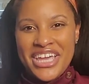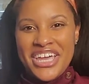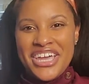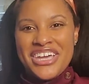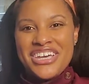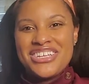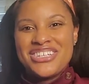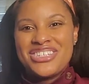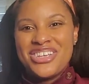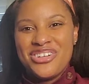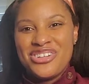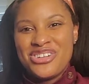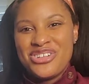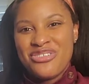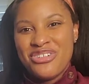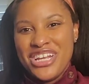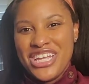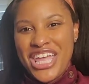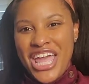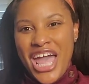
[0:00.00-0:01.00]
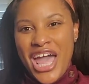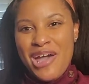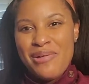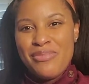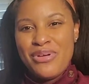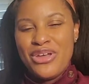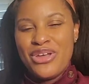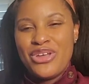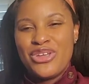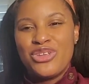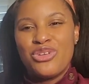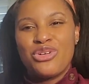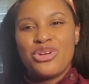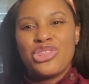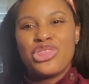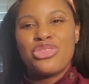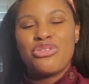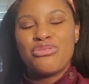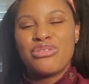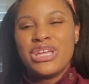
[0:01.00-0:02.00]
So to recap, your
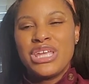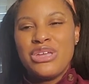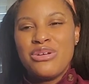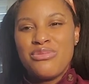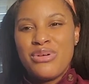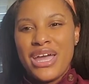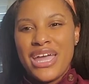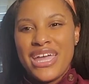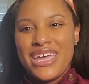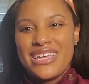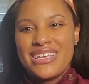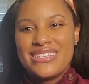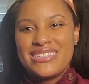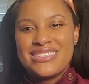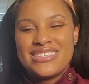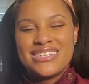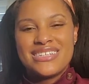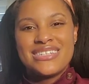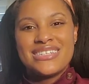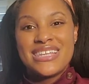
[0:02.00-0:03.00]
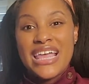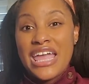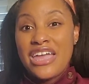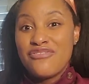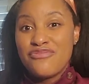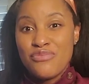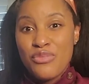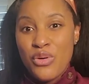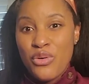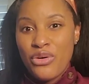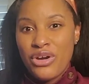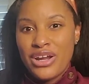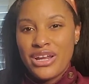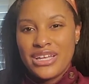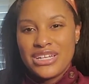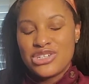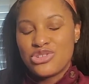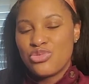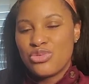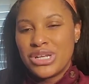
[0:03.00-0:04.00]
3 ways to save more in
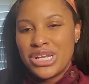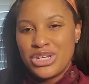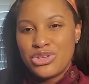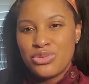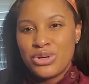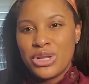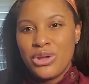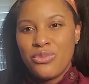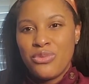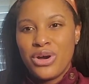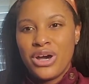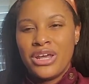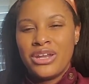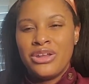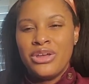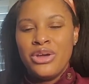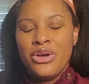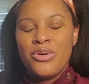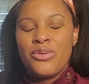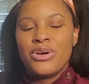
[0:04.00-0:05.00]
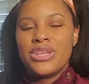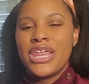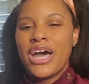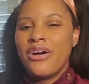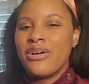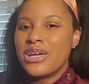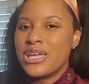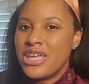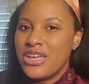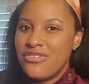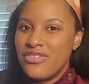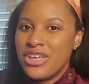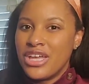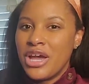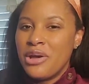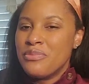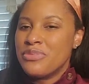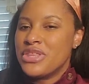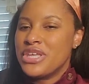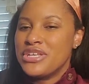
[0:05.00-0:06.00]
2021 without giving
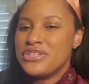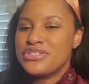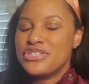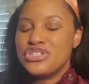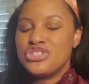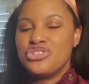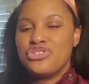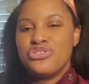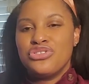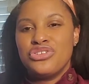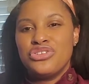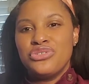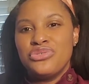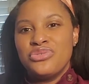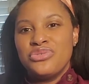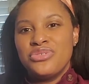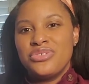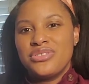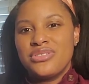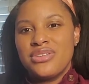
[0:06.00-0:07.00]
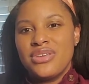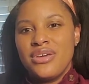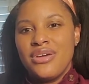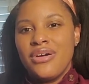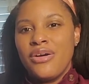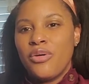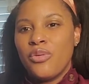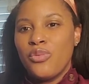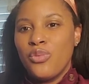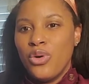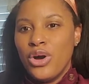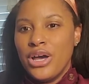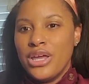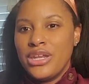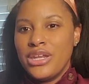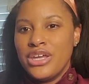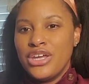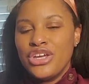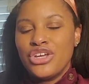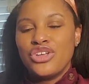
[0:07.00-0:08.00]
up things that you use. 1,
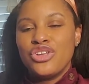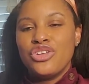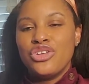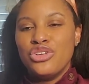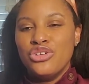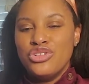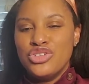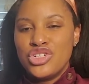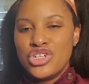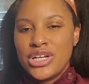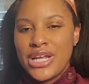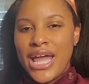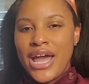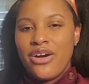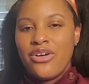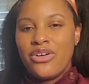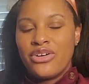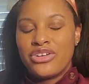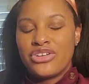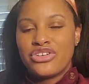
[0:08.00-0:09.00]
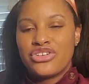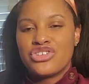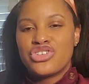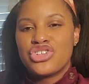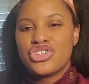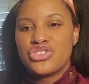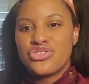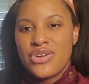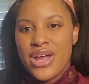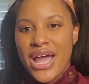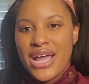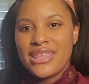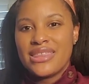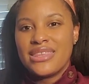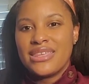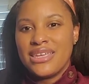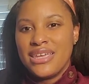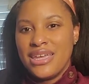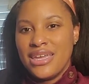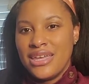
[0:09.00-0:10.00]
use your calendar to track
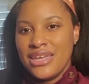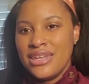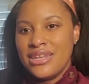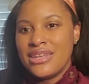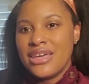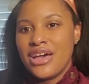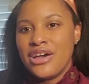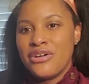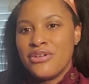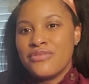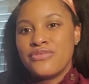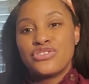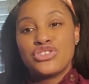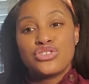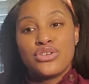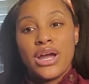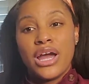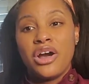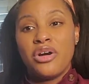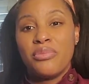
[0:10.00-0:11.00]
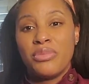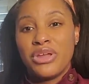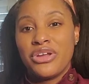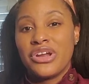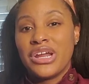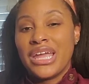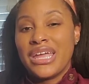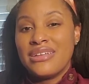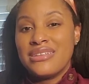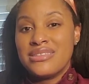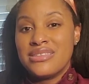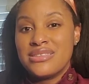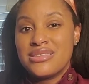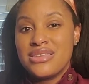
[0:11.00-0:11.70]
the end of trial periods.